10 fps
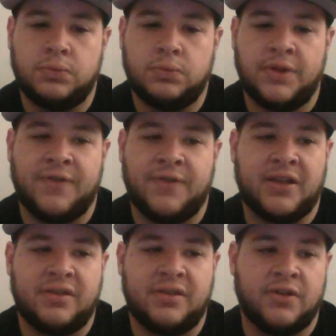
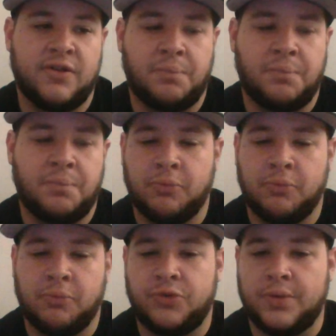if Piper
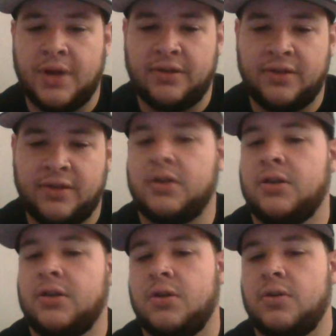was doing
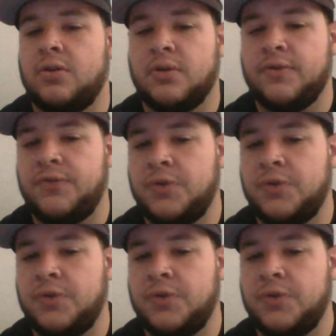anything, or if he